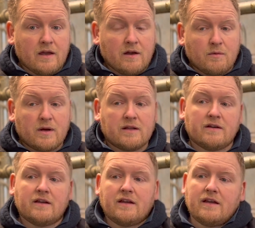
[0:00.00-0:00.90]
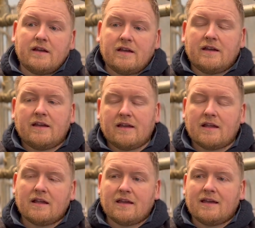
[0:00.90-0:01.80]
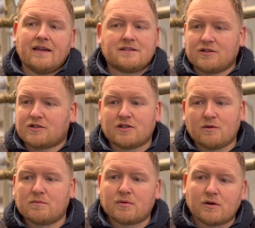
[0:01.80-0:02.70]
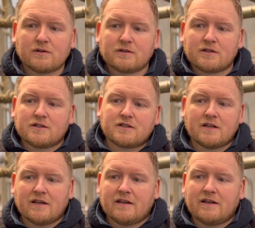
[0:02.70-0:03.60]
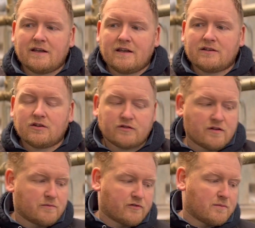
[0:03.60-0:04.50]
Well, it's just so important, because just from